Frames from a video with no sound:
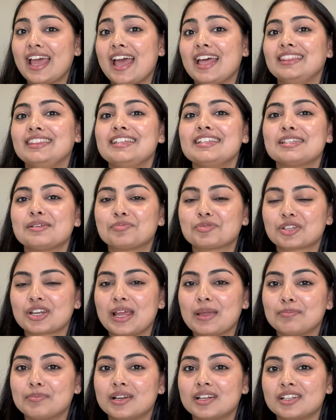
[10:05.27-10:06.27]
and the
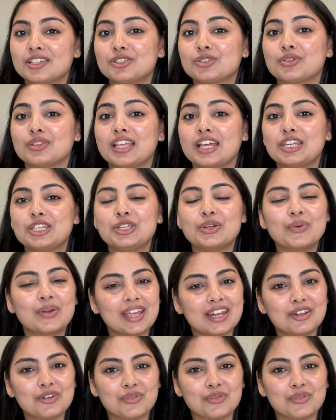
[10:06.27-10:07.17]
subscribe button so that you get